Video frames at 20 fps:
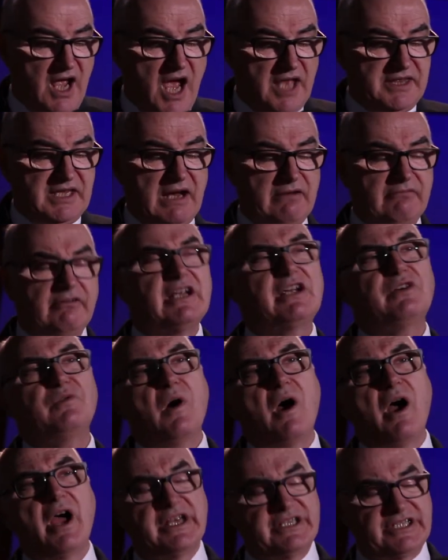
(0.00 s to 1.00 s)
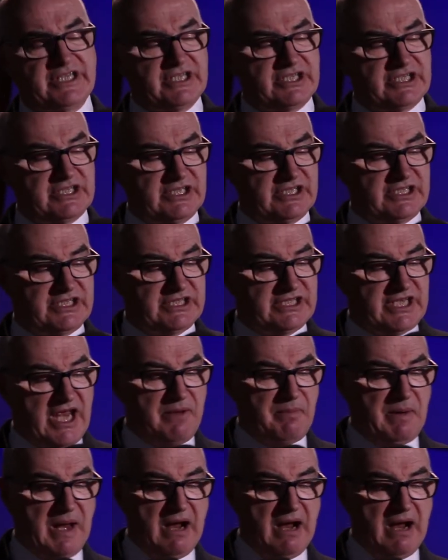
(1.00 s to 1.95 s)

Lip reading: And that requires us to step